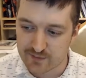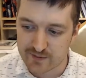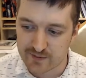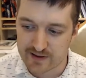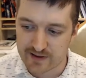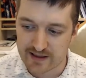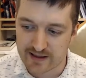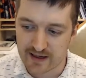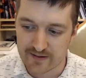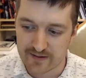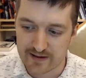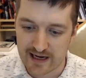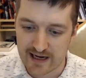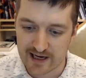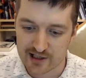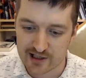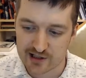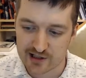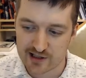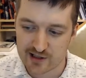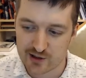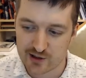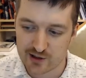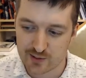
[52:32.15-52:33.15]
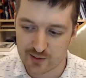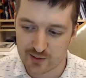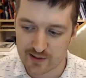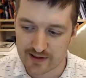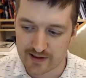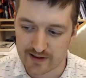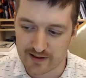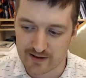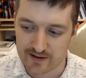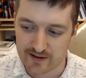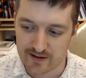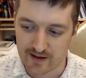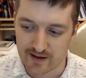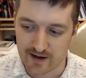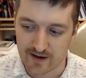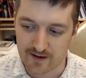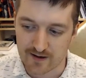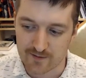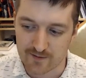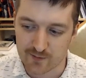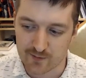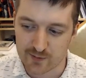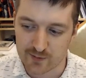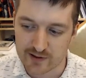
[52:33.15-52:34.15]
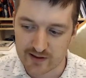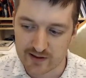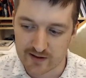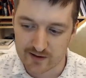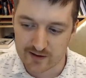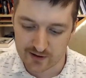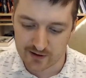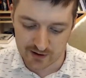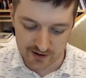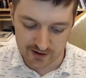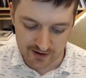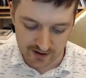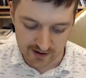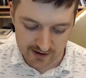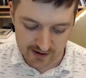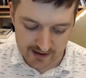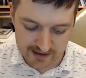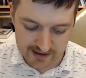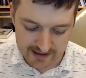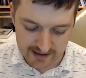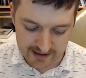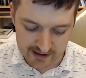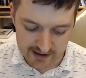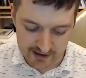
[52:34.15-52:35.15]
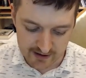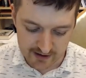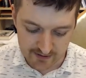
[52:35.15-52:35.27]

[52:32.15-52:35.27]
without actually doing real good architecture.